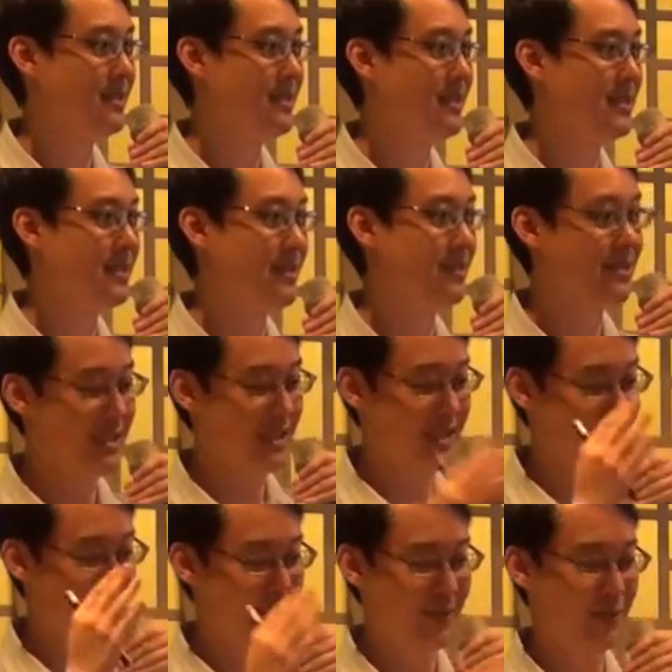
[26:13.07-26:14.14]
That's how the
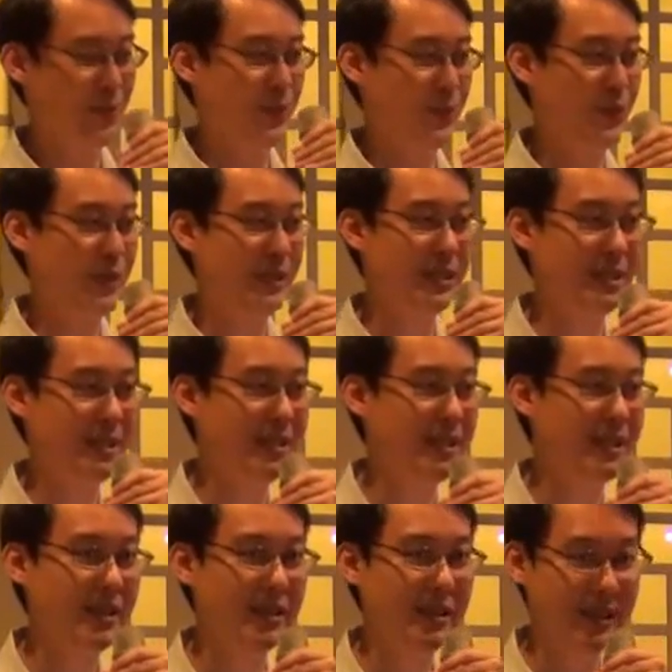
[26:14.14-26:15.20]
Chinese would
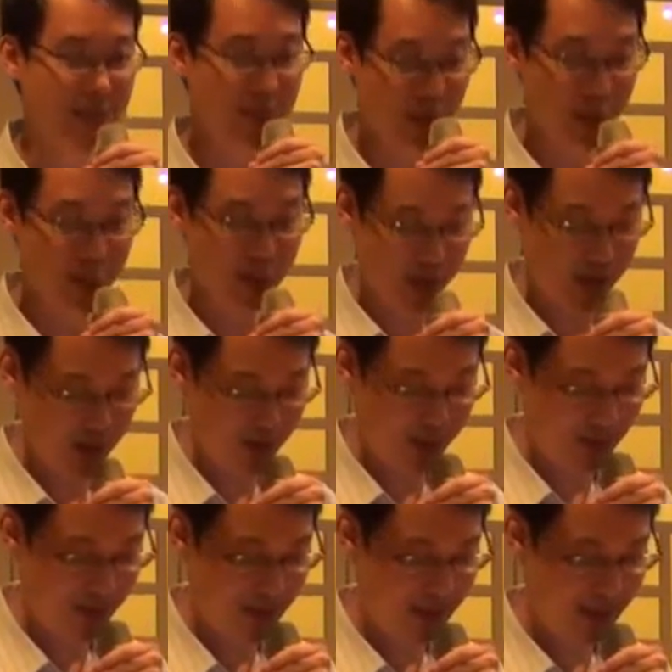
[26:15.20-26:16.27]
view the
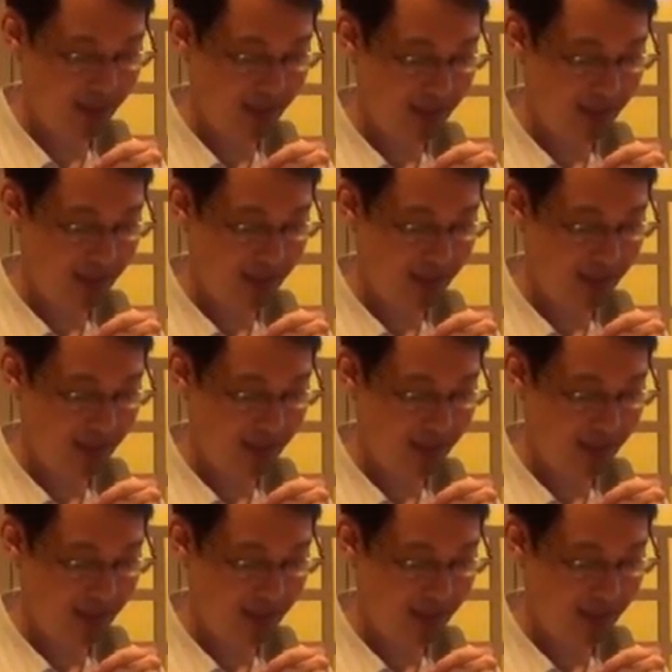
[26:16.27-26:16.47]
Xiongnu's.